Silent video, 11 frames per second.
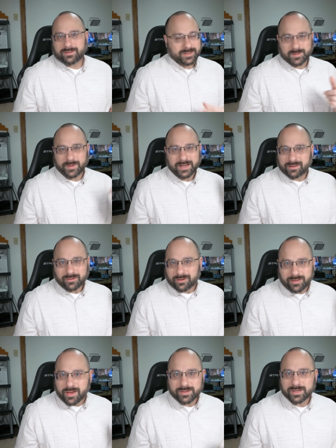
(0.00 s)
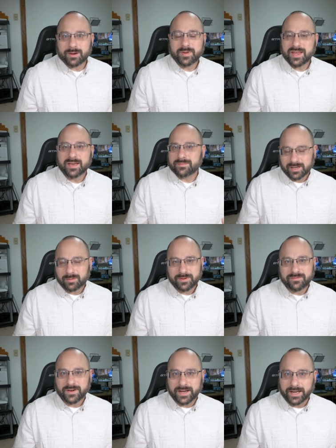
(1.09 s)
it's spinning at 30,000 RPM. It'll
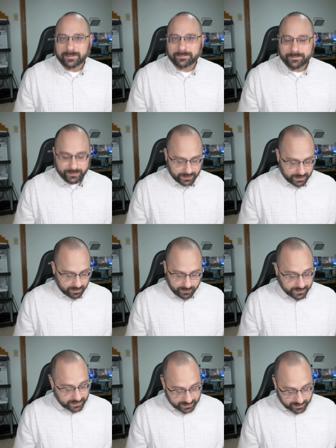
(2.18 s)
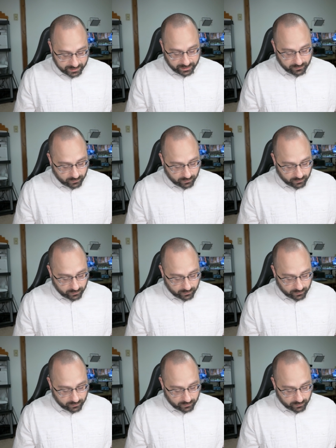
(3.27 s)
be fine. But this is a